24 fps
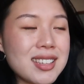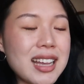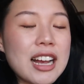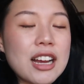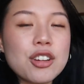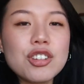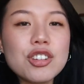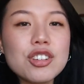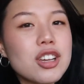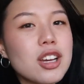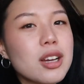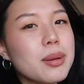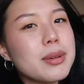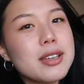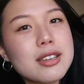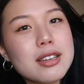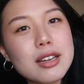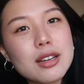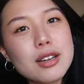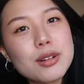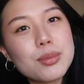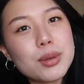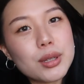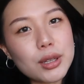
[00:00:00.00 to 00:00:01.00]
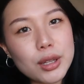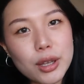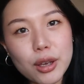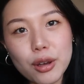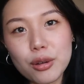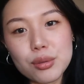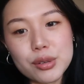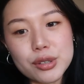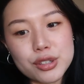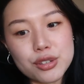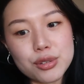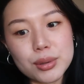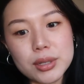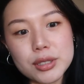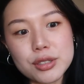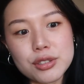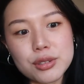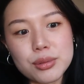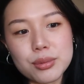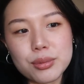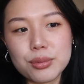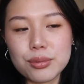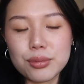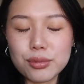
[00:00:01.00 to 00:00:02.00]
actually tell me down below which ones
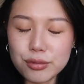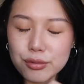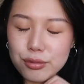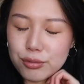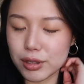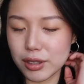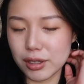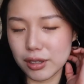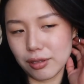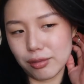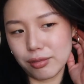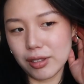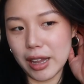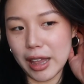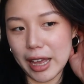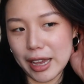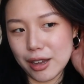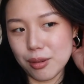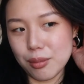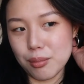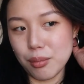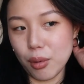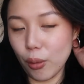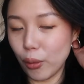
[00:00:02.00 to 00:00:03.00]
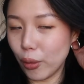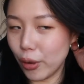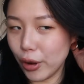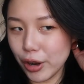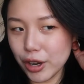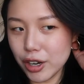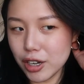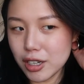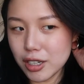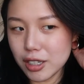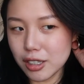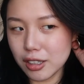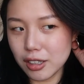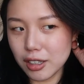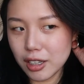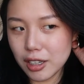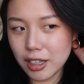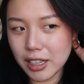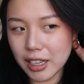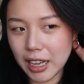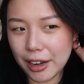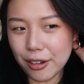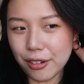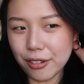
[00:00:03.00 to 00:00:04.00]
you would like more
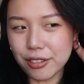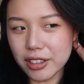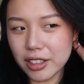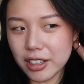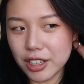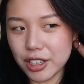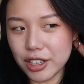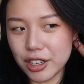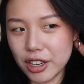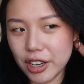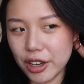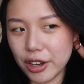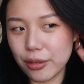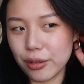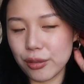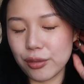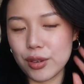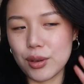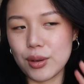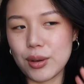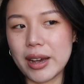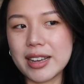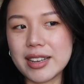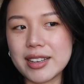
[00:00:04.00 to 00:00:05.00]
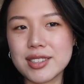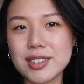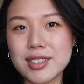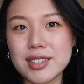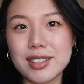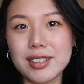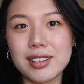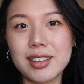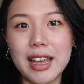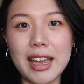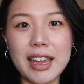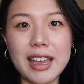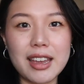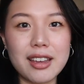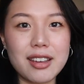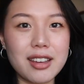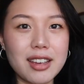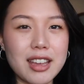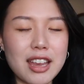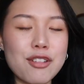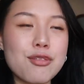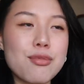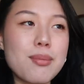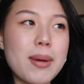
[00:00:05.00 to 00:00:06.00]
I don't really know if you guys like
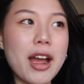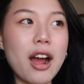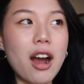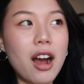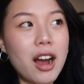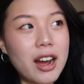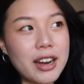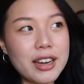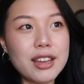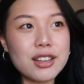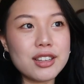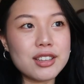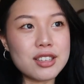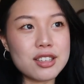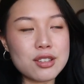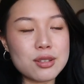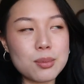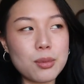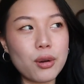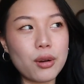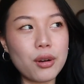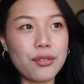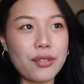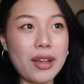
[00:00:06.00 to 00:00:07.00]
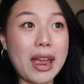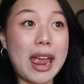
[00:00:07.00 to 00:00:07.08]
if my audience is more of